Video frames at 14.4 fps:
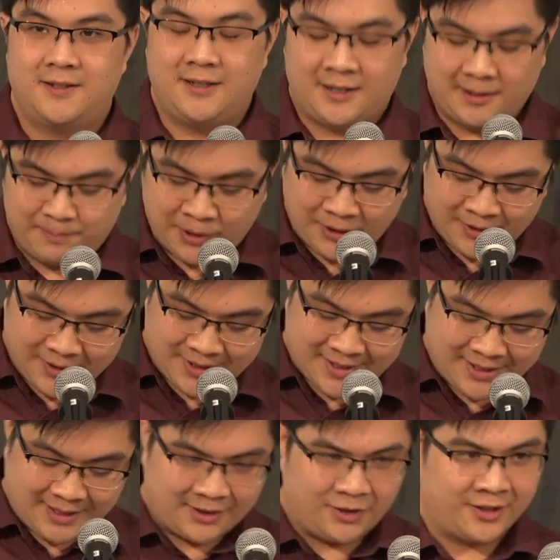And yet Paul's
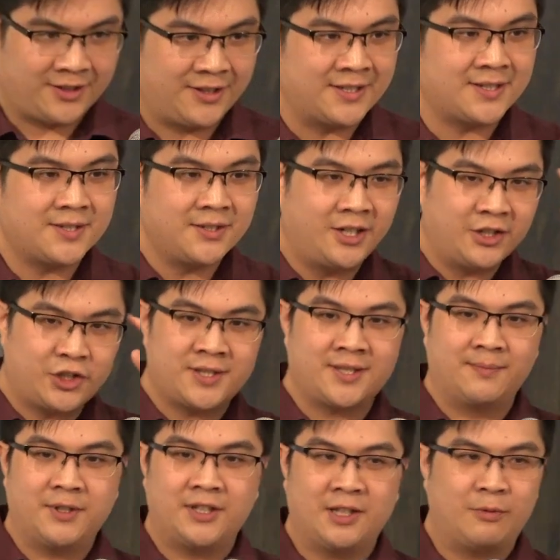saying, look, this is not just
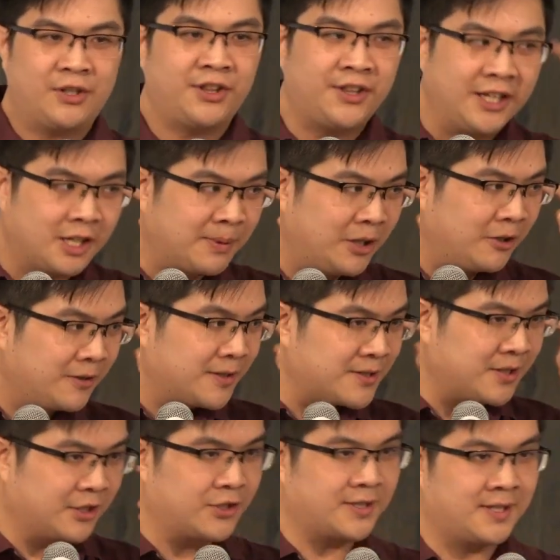something that we think about.
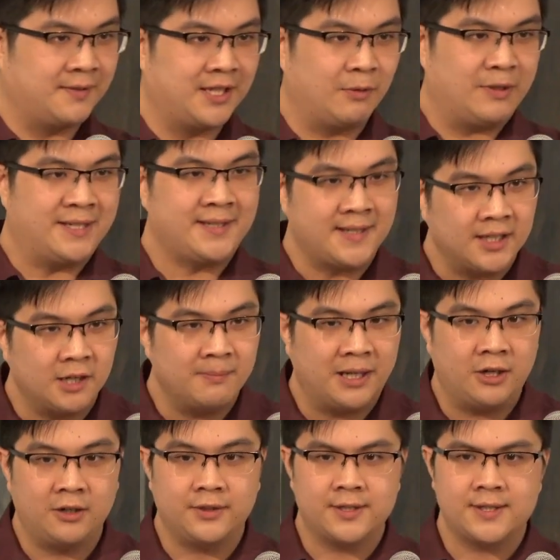It's not just something that we sing
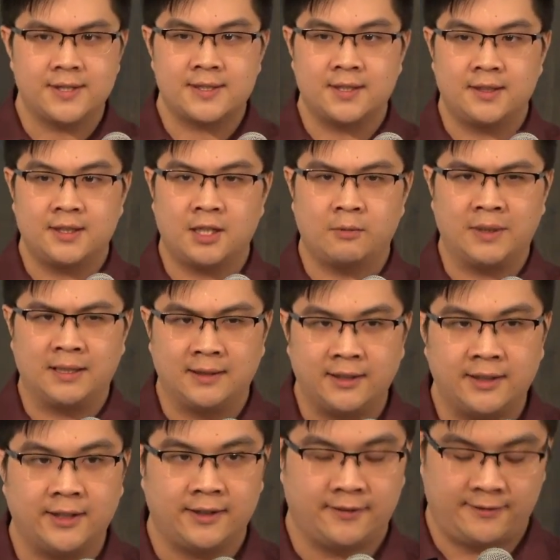about. This is something that we
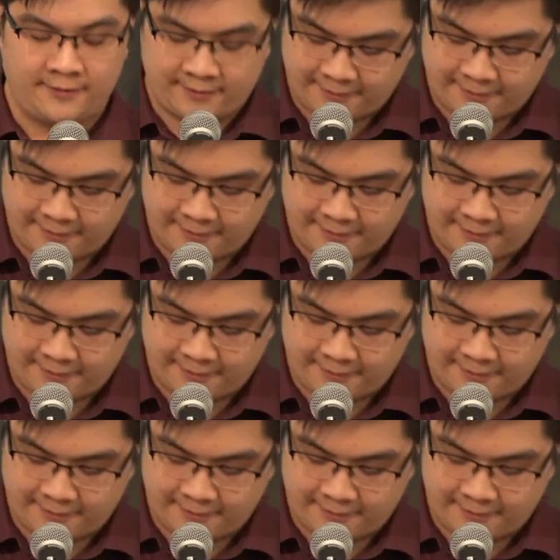live.